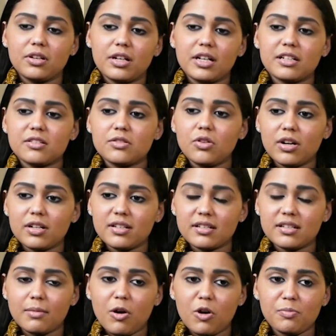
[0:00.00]
it's not
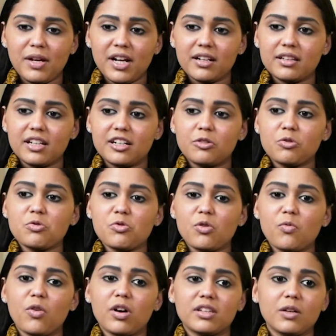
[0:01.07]
just about they don't know
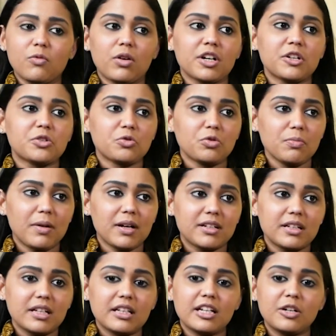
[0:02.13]
what they want to do, but
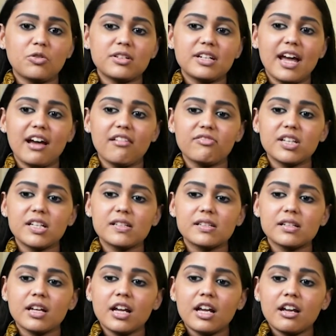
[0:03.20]
they don't have
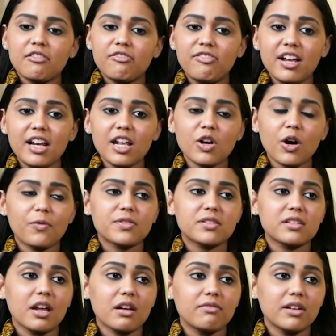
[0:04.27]
this feeling of
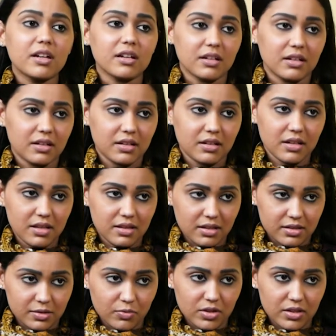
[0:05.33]
serving in
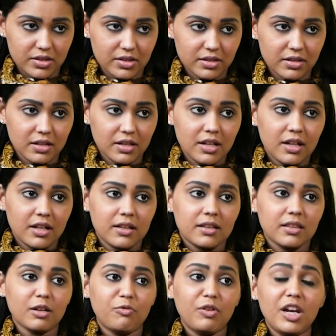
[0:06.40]
this world.
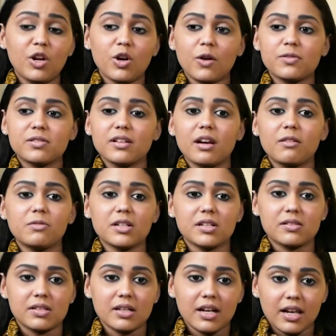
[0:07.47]
The feeling of
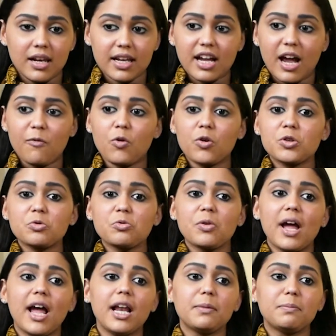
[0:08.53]
service, like I want to
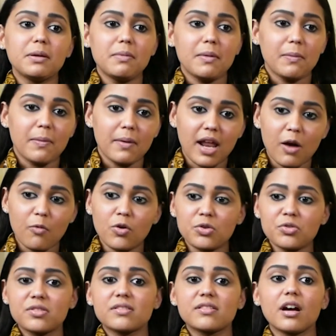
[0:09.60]
help people, I want
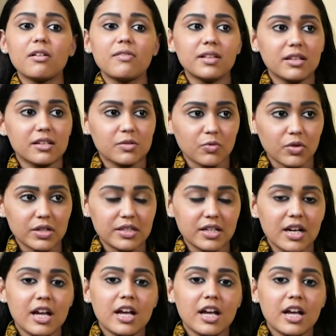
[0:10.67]
to serve in this world.